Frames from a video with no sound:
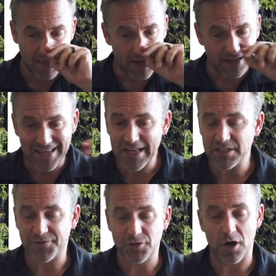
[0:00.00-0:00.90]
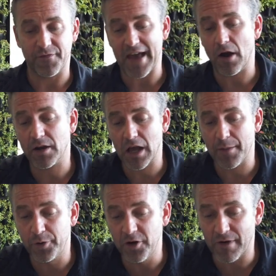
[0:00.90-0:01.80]
Again, Keegan's photography. How can
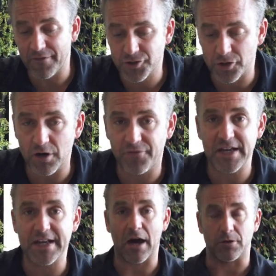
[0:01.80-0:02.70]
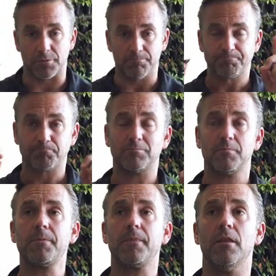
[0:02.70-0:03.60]
I improve my photography account?
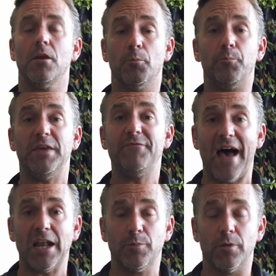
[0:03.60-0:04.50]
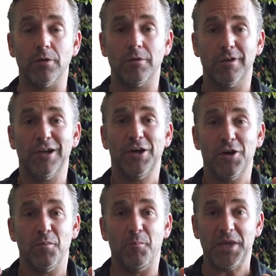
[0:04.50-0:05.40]
Be valuable,
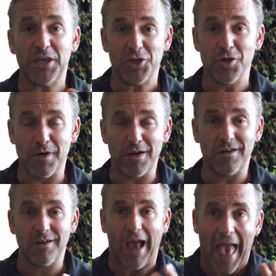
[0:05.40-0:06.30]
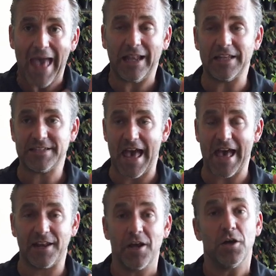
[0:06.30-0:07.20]
be human, and let's
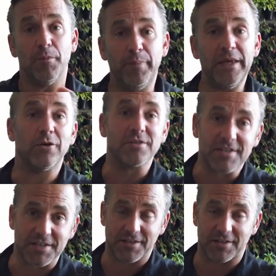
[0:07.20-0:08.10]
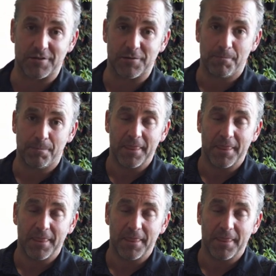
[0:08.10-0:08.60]
add, be consistent.